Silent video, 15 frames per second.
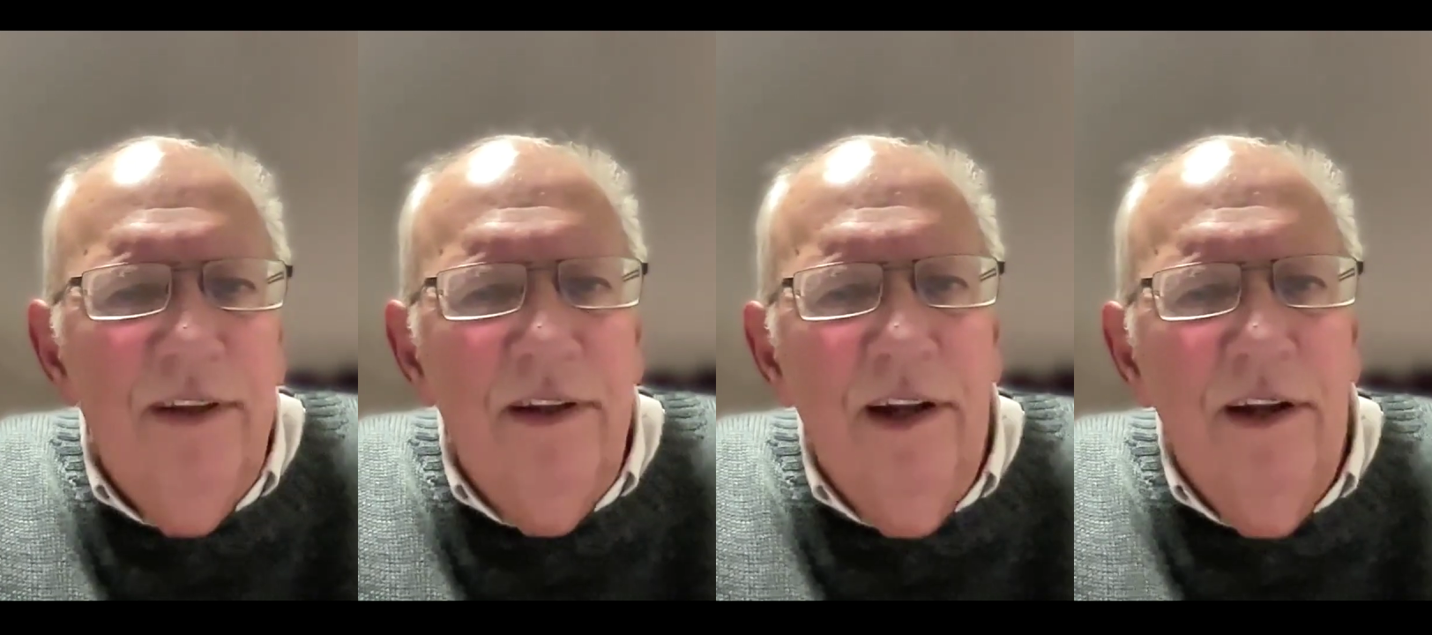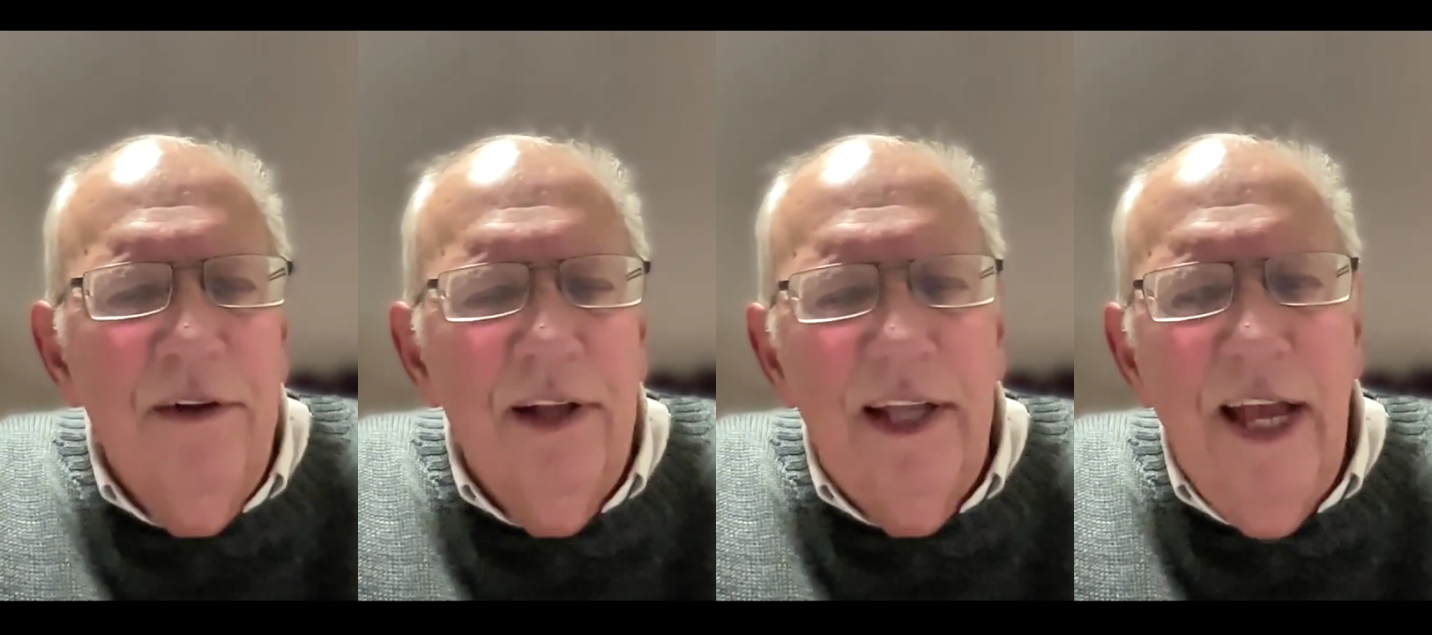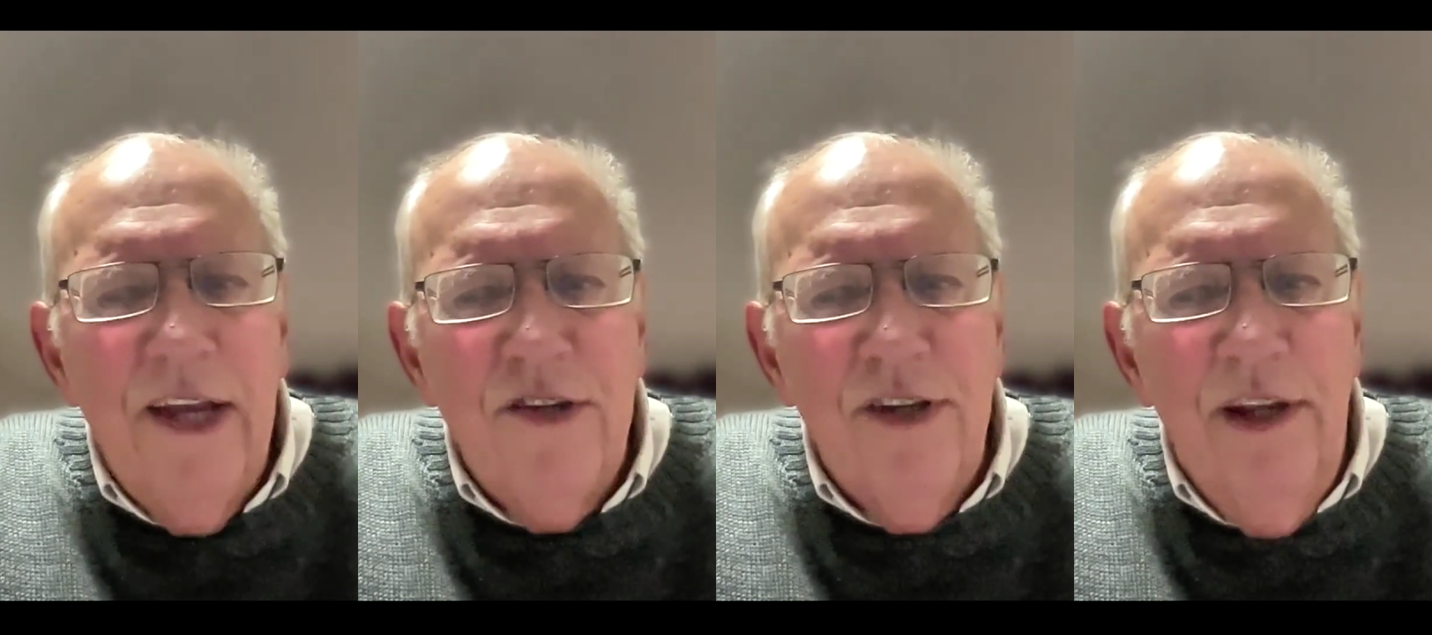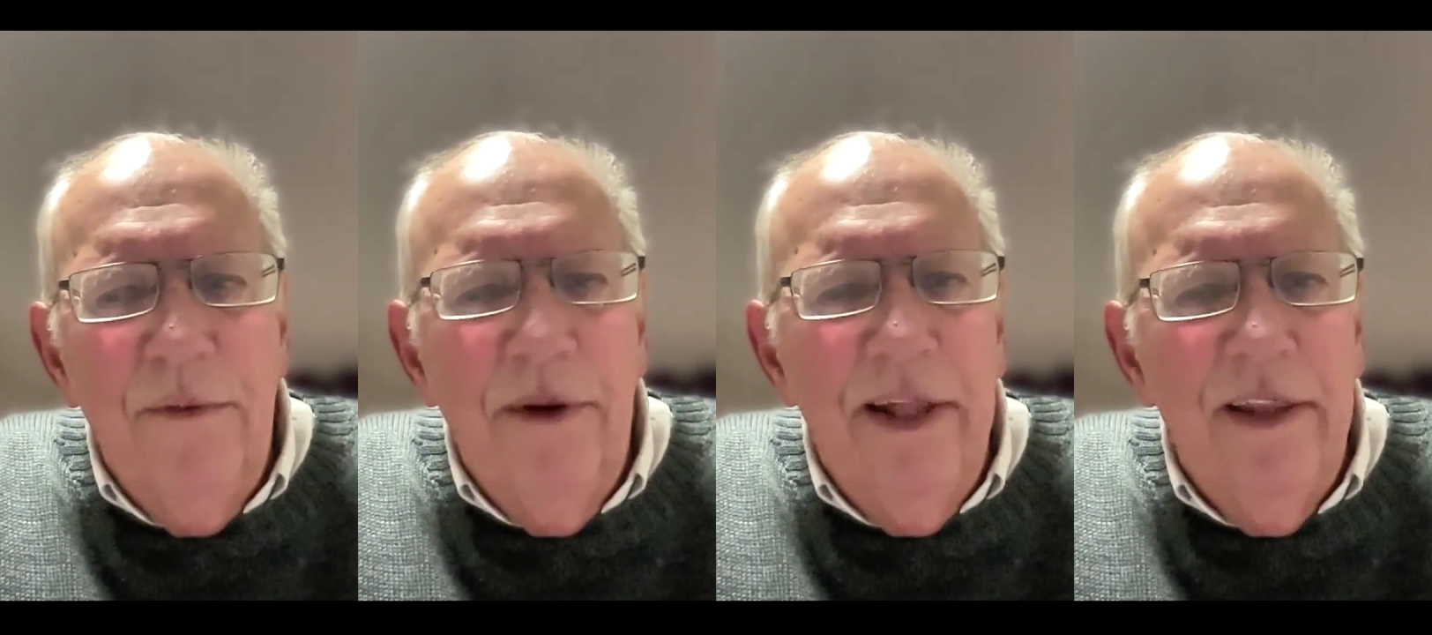
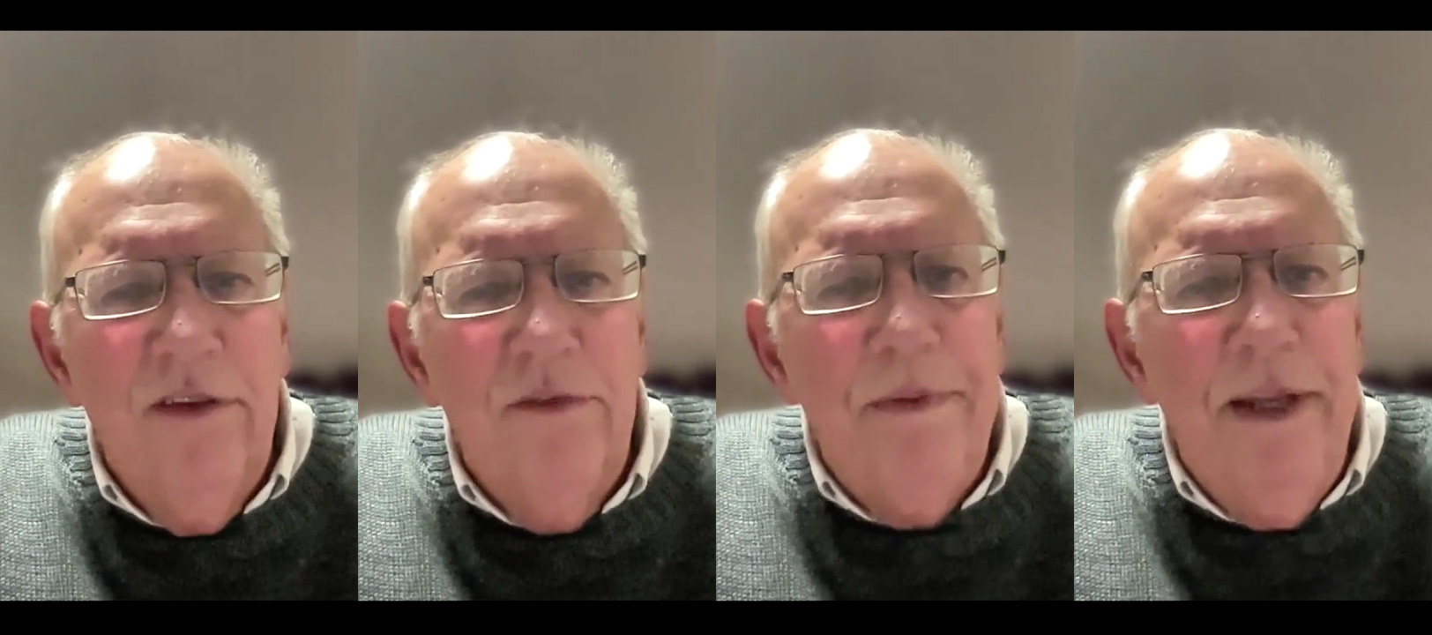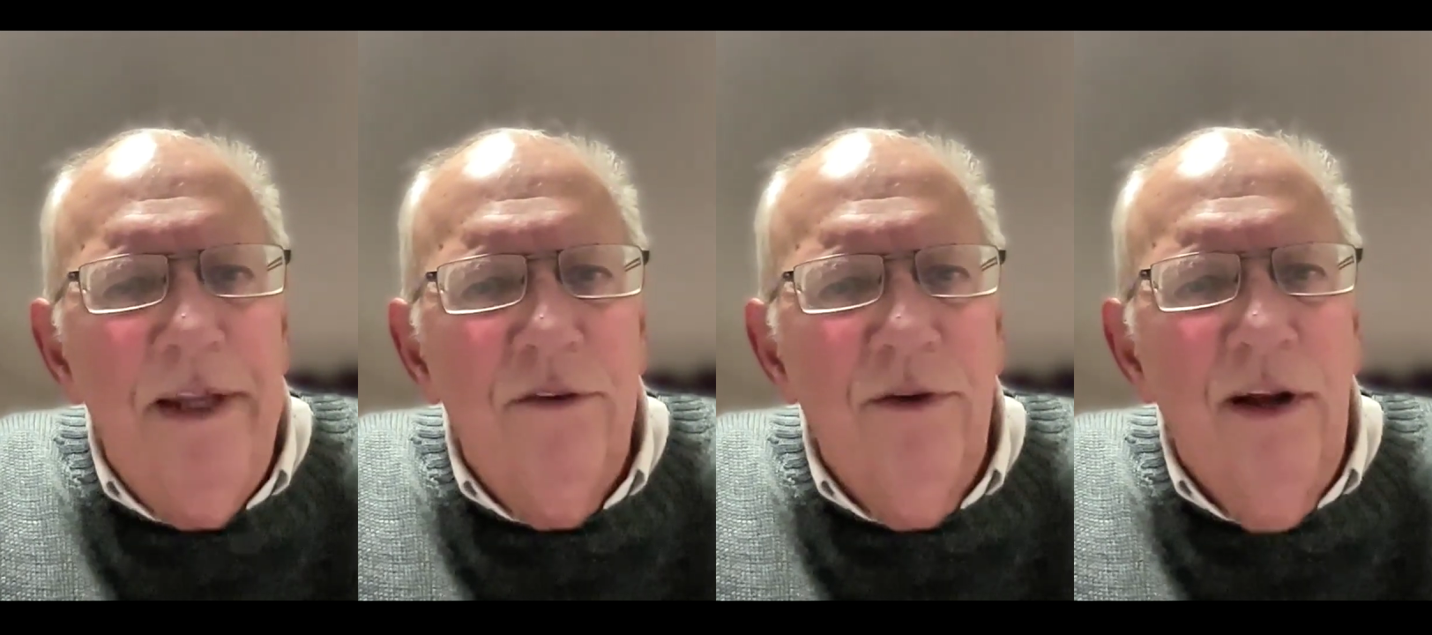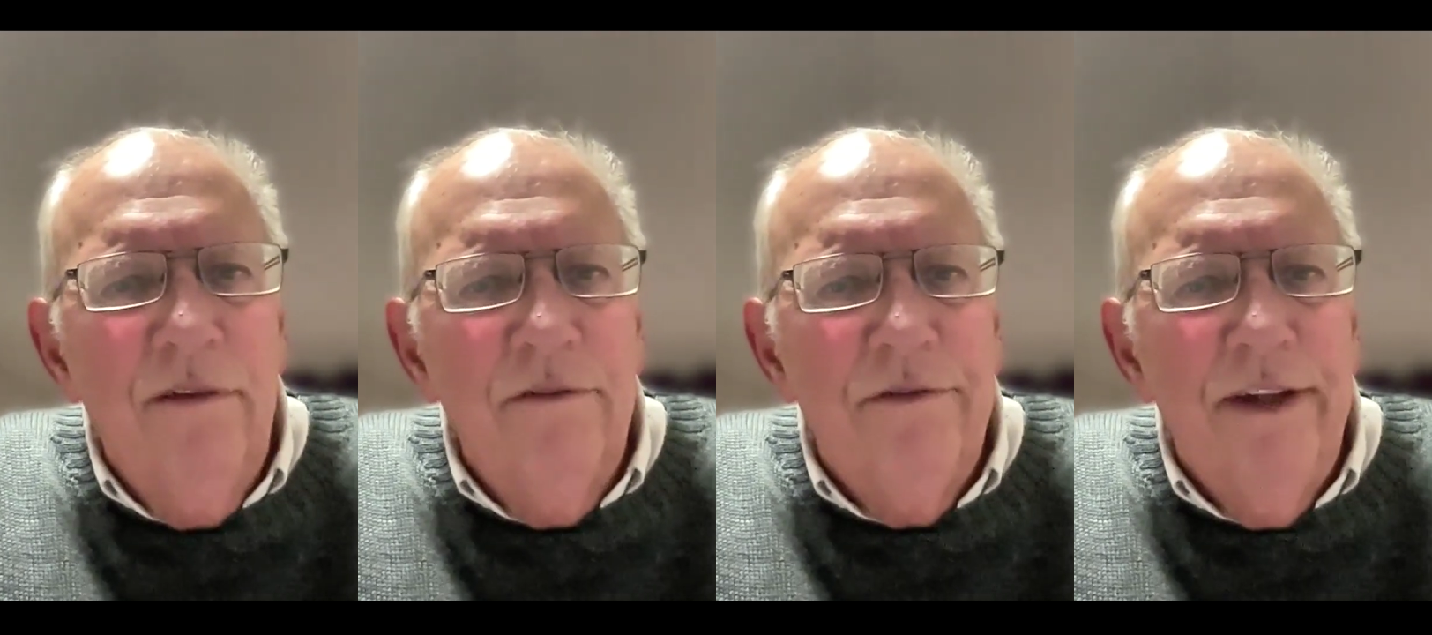occasionally where there's been grant